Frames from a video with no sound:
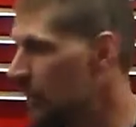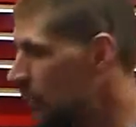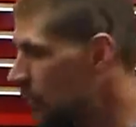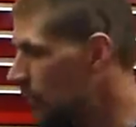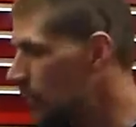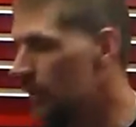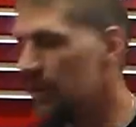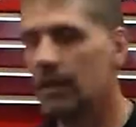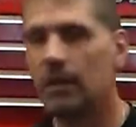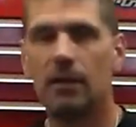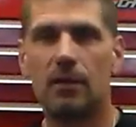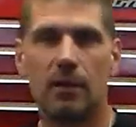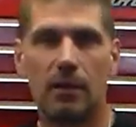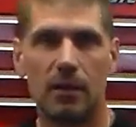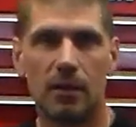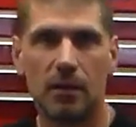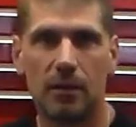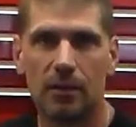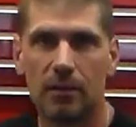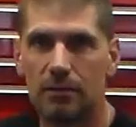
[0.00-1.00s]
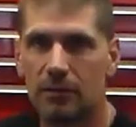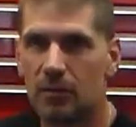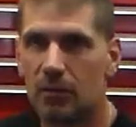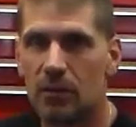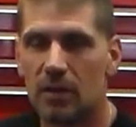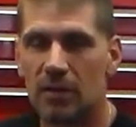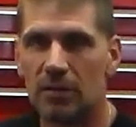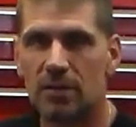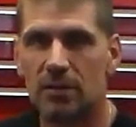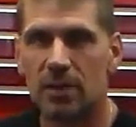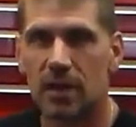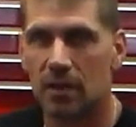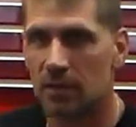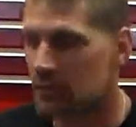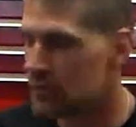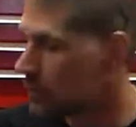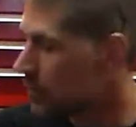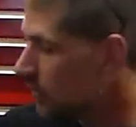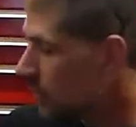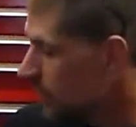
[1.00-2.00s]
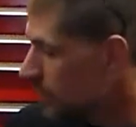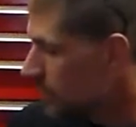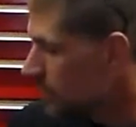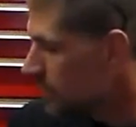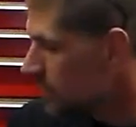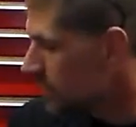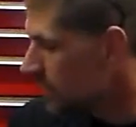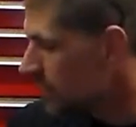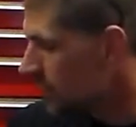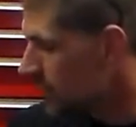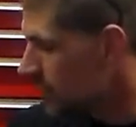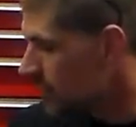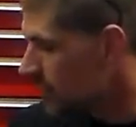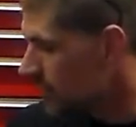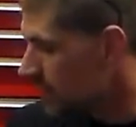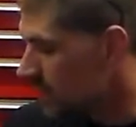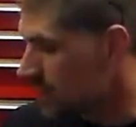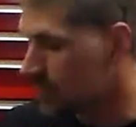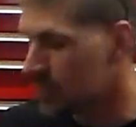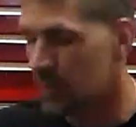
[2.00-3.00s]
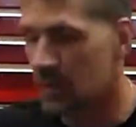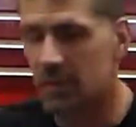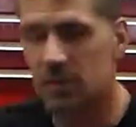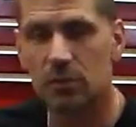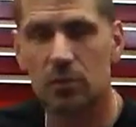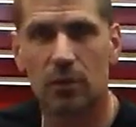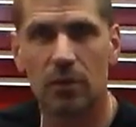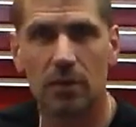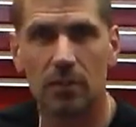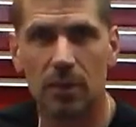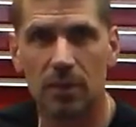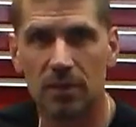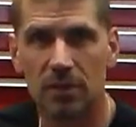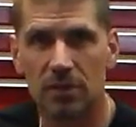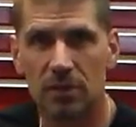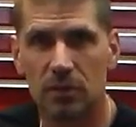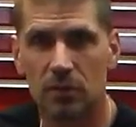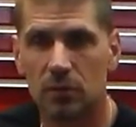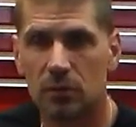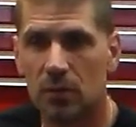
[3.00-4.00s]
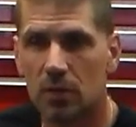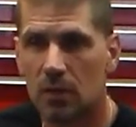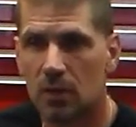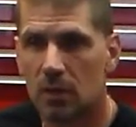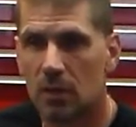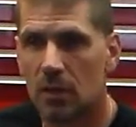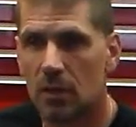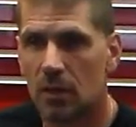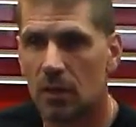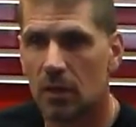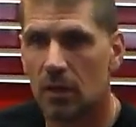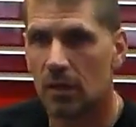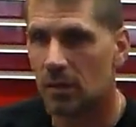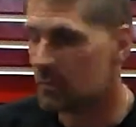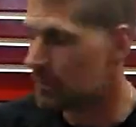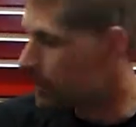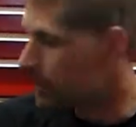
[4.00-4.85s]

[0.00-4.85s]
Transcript: you don't need a uh, $2,000 tool. Of course, they've come down in price quite a bit too. Uh,